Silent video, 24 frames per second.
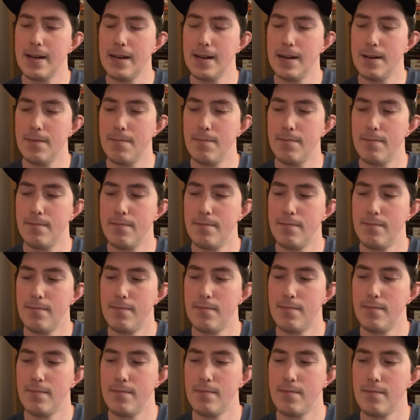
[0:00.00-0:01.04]

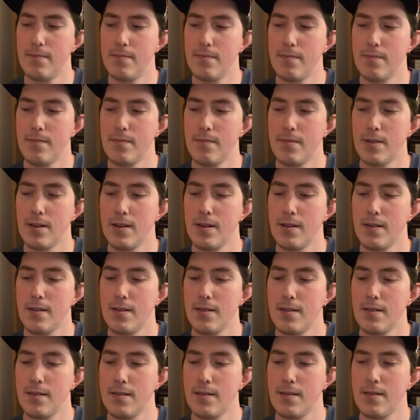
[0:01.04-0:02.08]

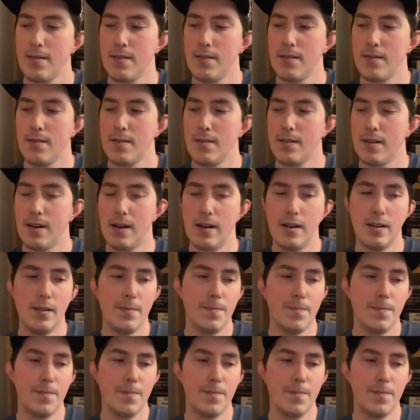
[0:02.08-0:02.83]
[no speech]